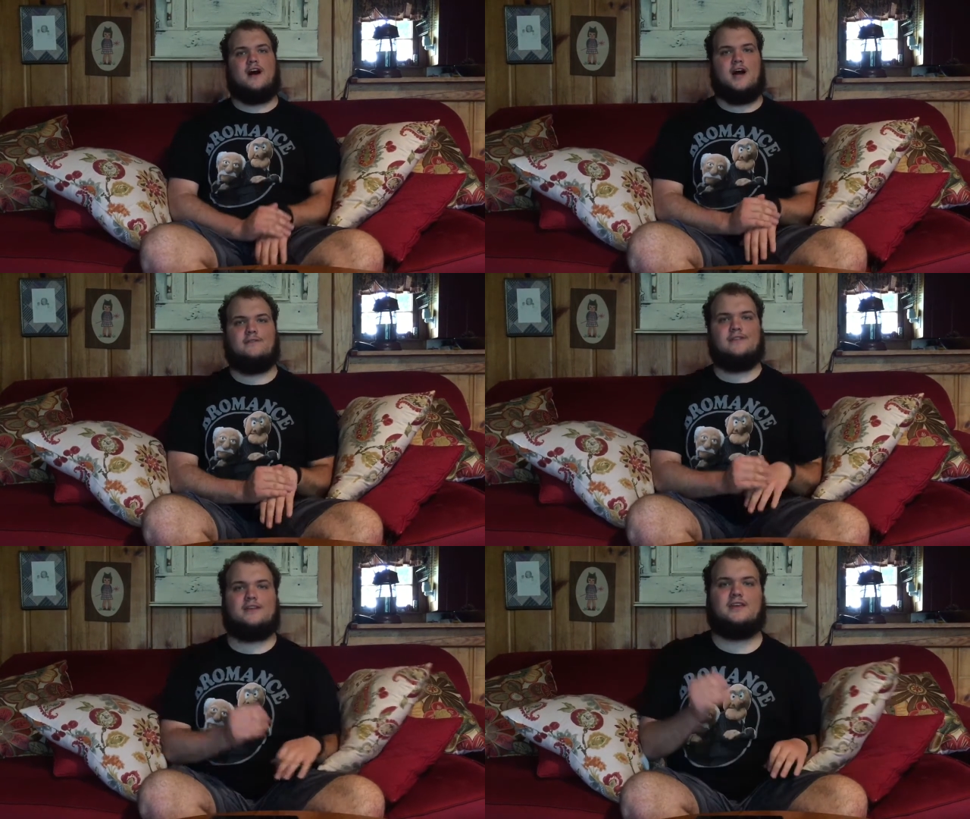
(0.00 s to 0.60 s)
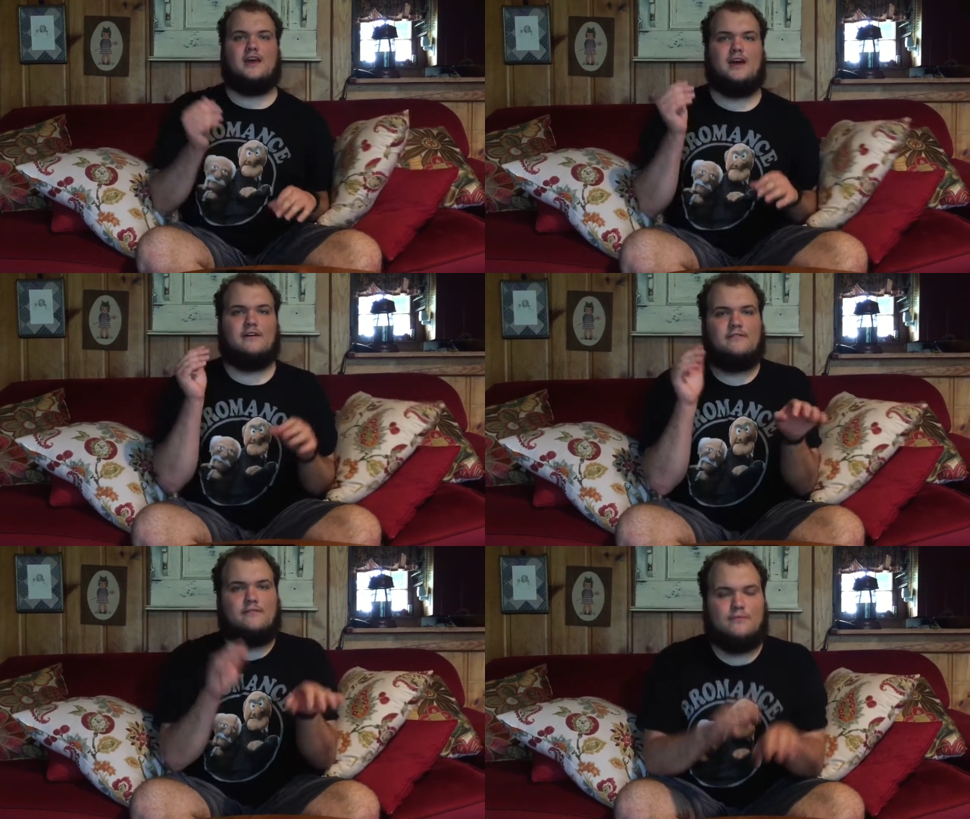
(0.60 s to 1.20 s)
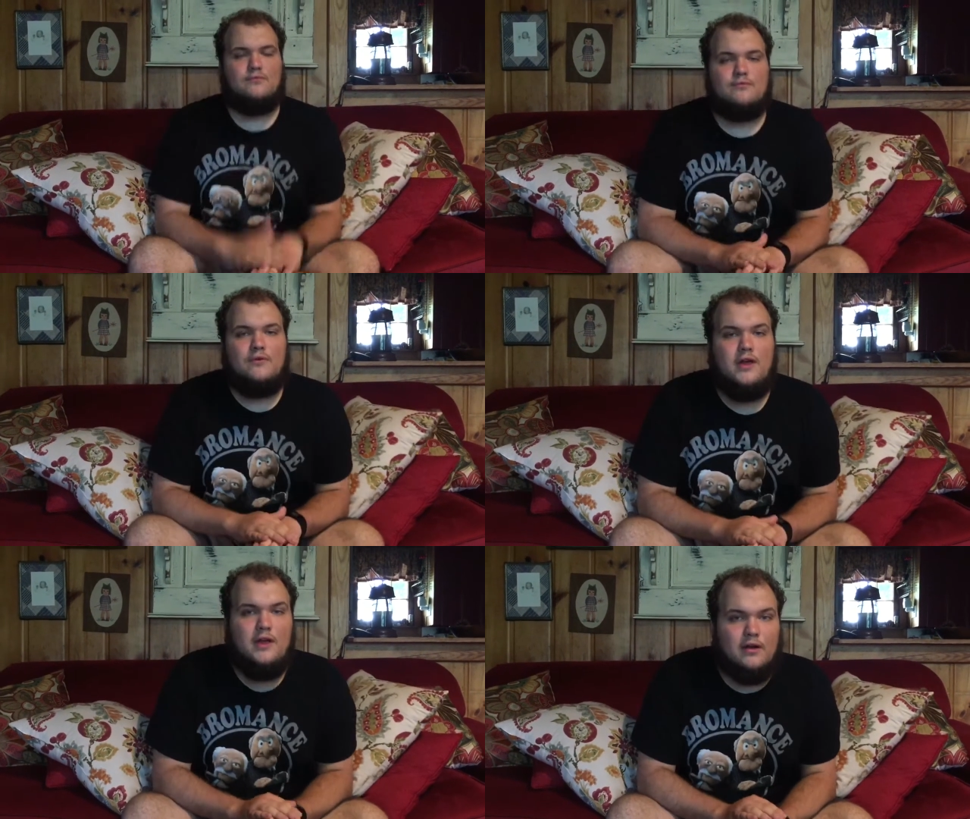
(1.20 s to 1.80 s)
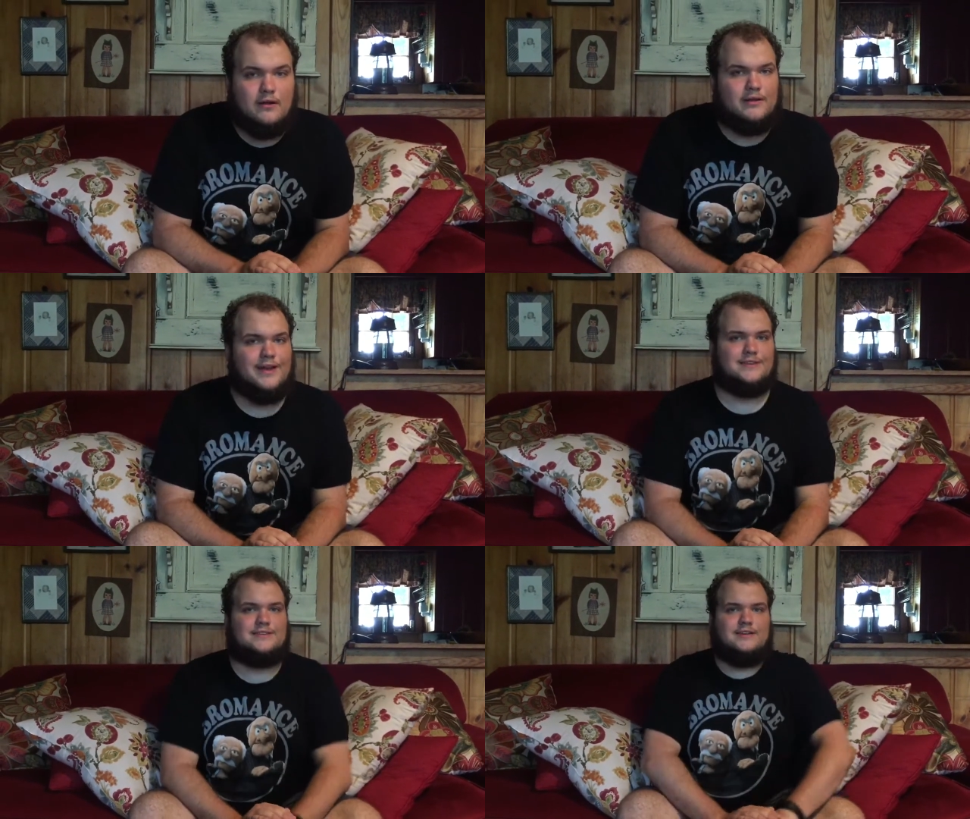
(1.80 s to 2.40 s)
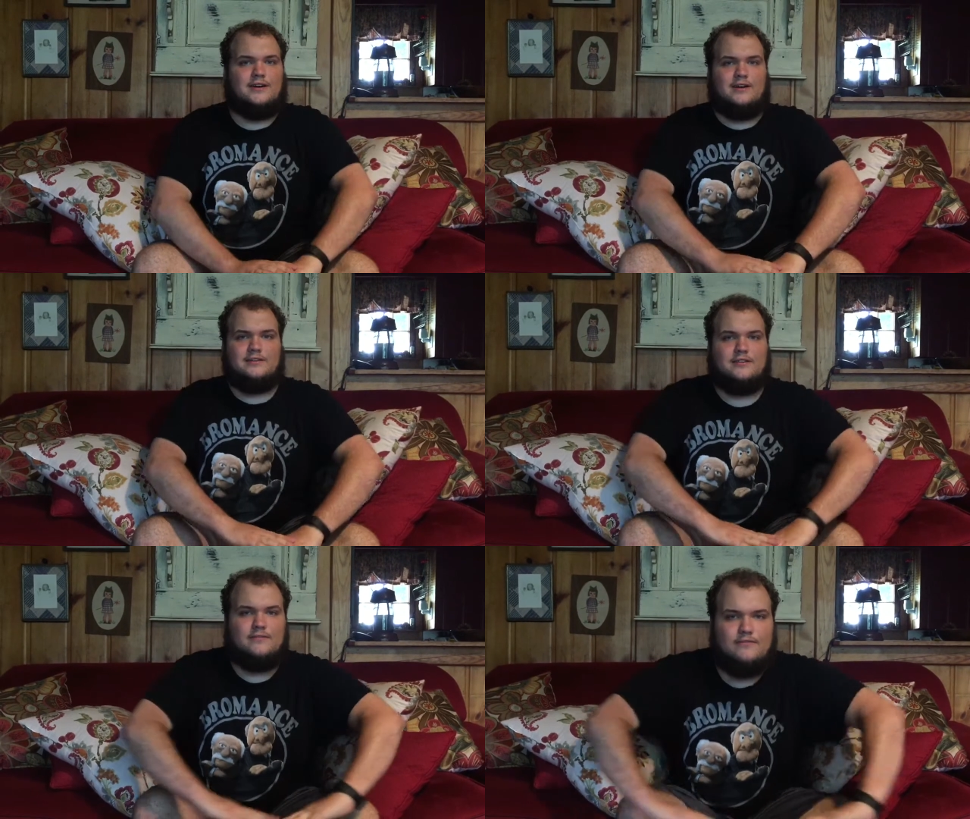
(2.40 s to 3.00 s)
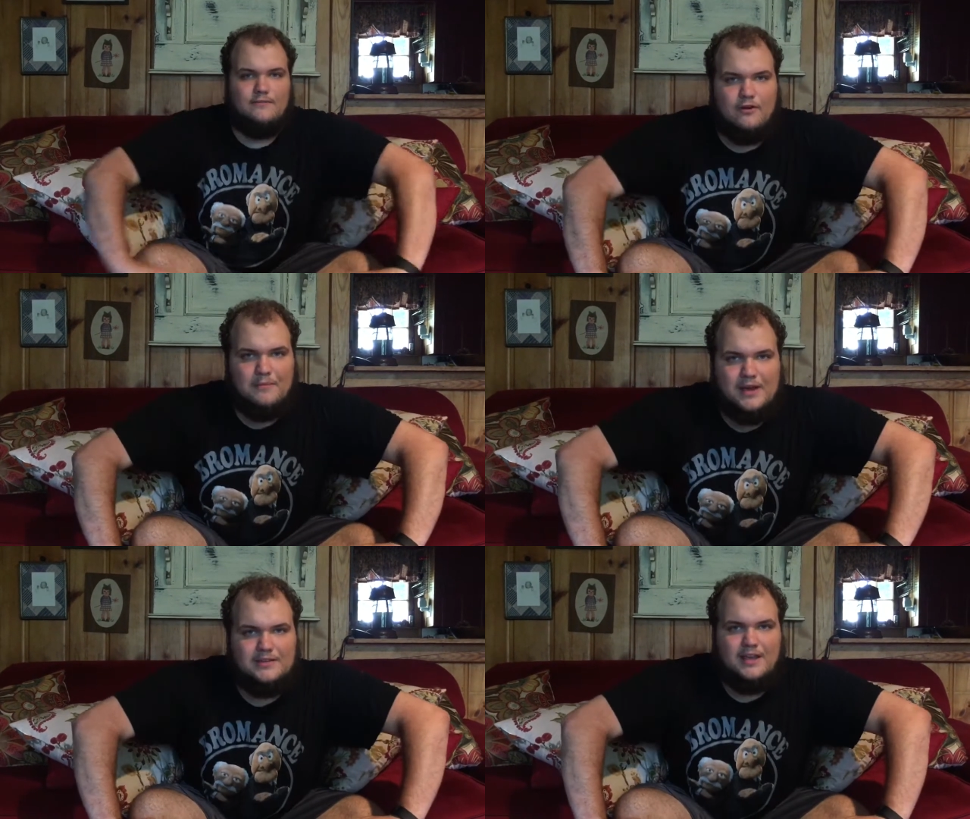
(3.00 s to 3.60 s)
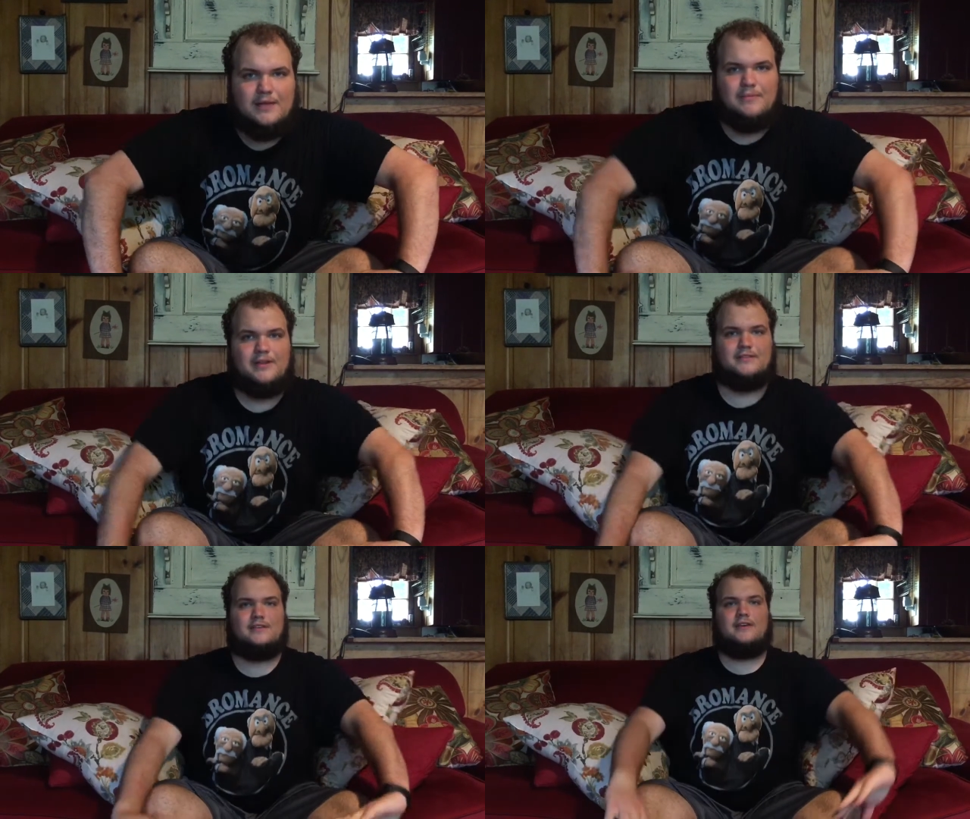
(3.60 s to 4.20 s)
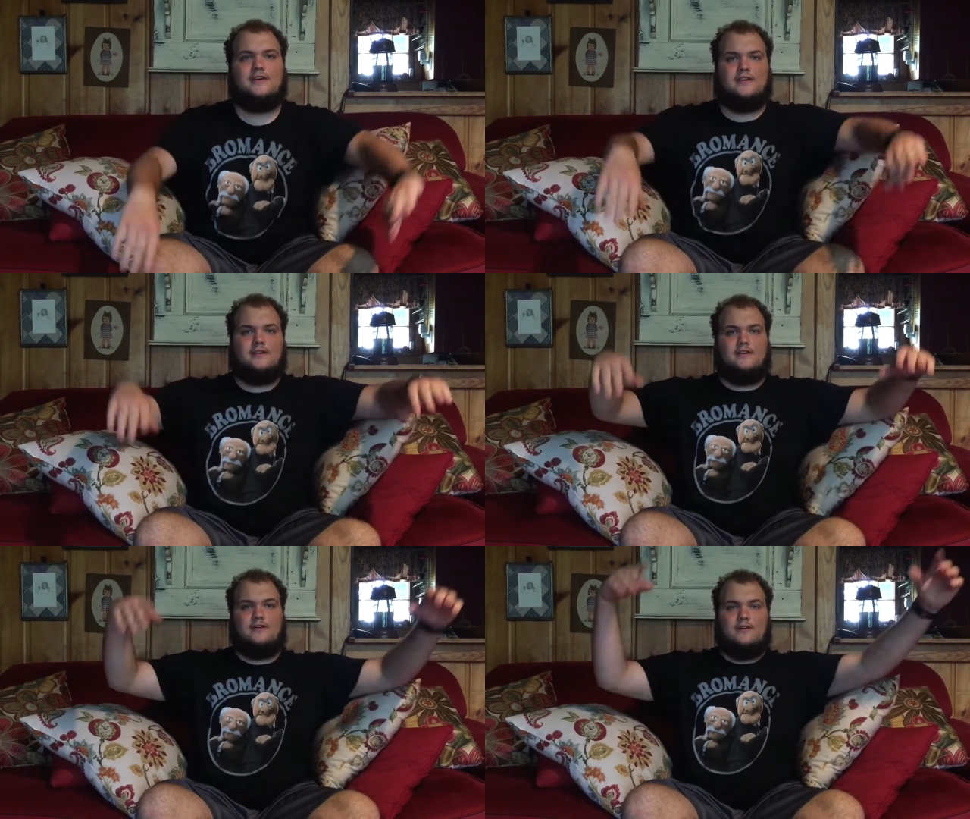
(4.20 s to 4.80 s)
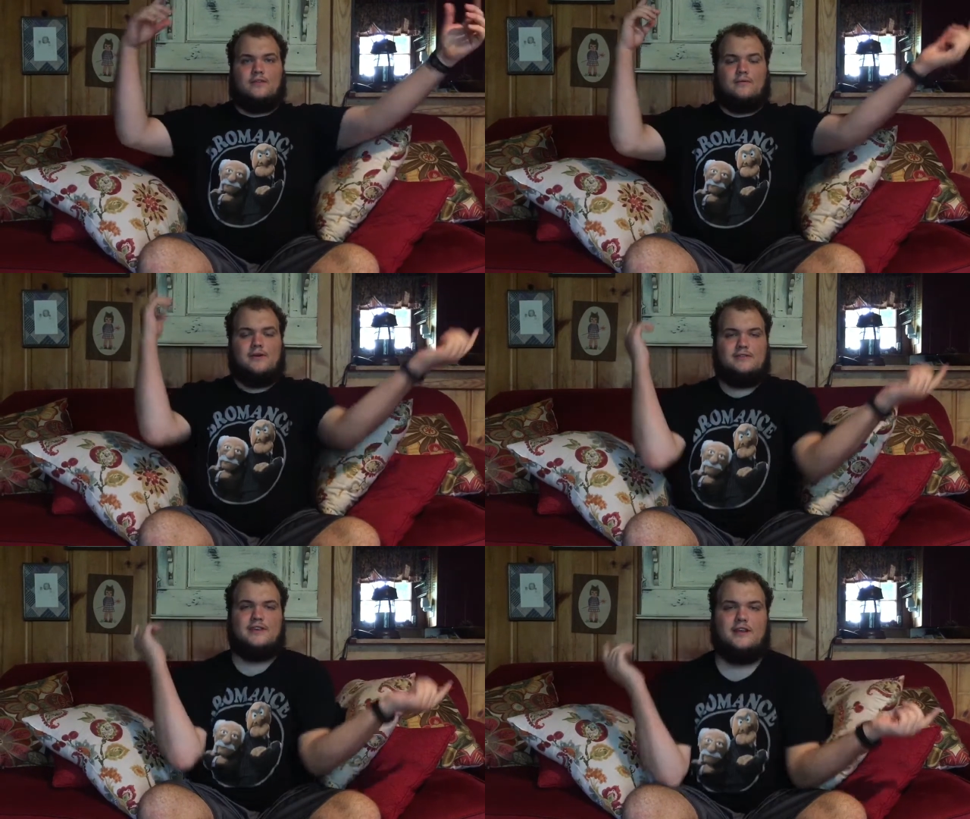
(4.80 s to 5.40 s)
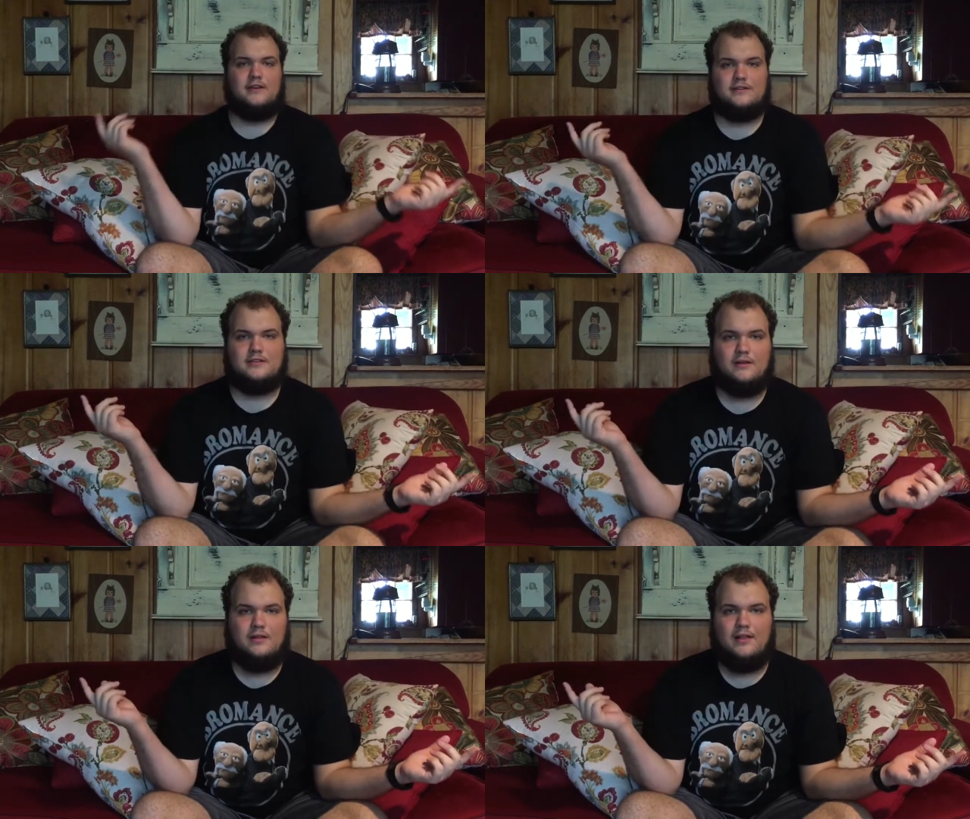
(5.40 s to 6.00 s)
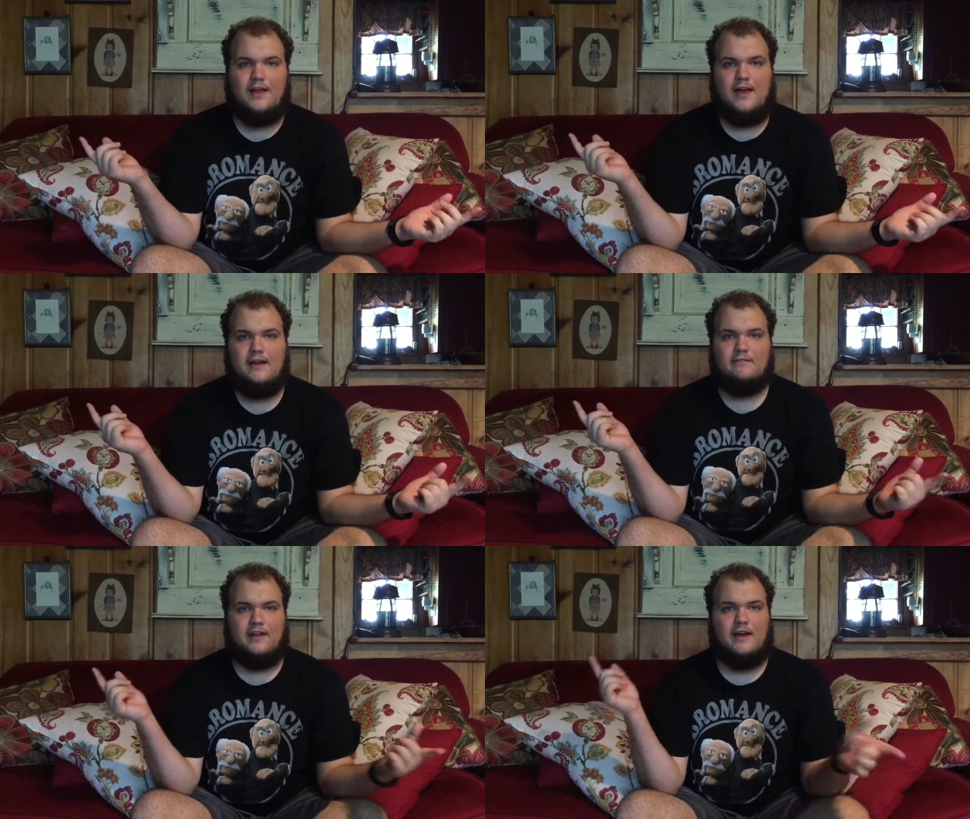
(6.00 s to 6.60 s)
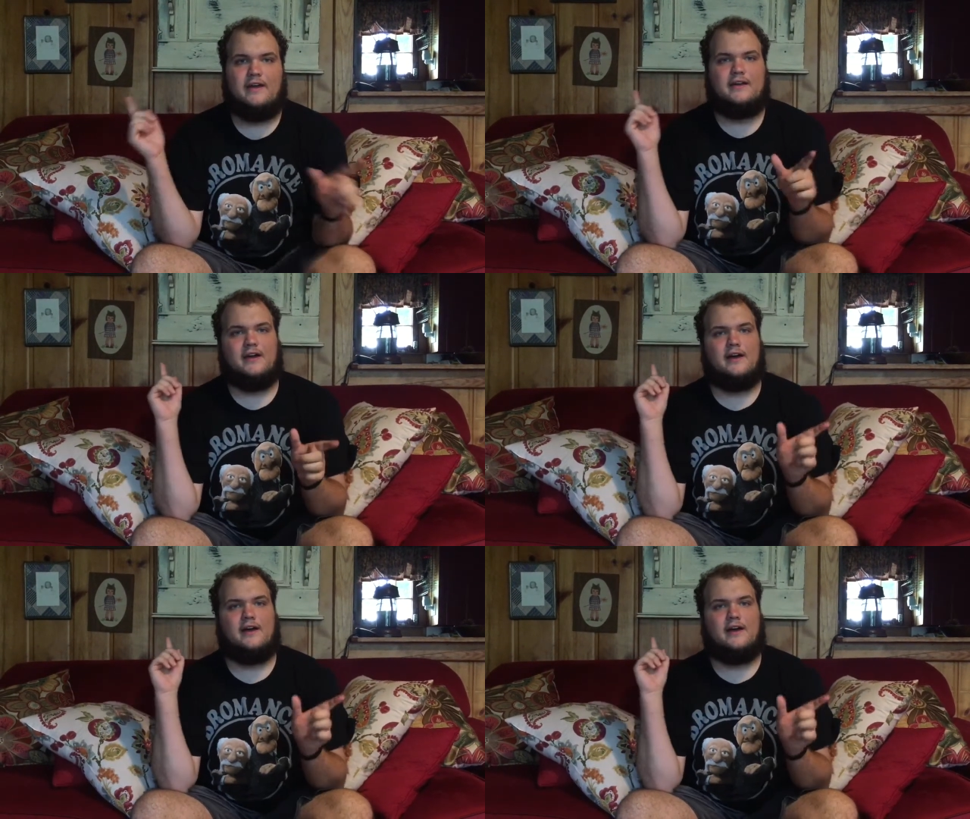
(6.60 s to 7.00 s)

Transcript: I would like to have real guest stars for my segments. The ones that are still alive, like